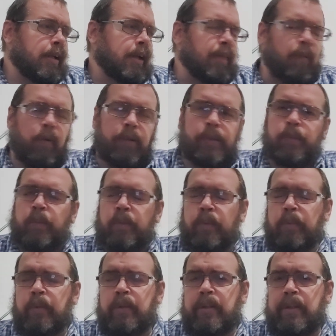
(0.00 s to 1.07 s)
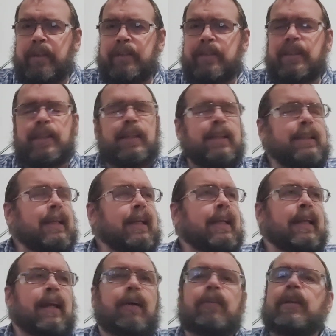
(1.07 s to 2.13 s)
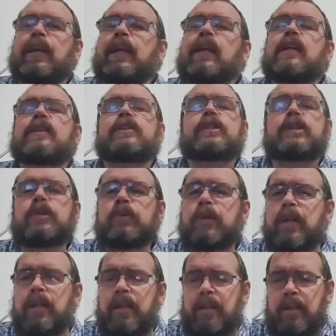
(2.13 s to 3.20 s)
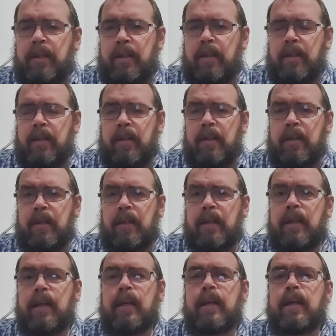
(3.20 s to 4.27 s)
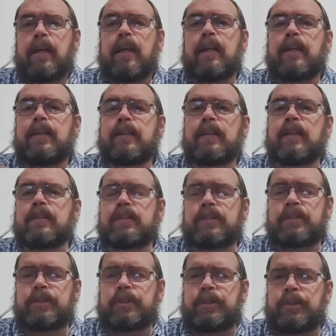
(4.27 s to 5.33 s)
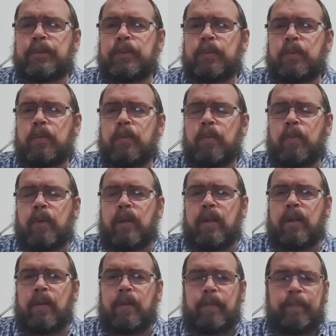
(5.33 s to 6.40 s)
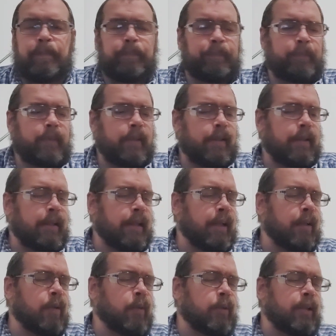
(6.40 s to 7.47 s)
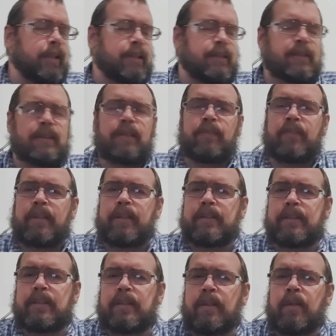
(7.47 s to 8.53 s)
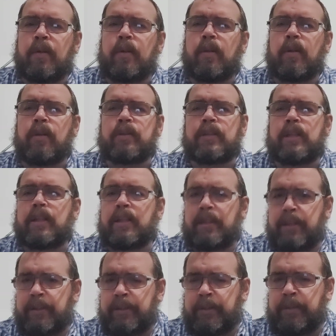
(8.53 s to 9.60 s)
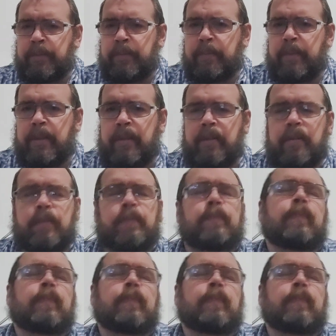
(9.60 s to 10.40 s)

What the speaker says: I've always wanted one of these. And then they take it out and they can't shoot it. It doesn't shoot well. They got an old 870 sitting in their closet that they shoot better.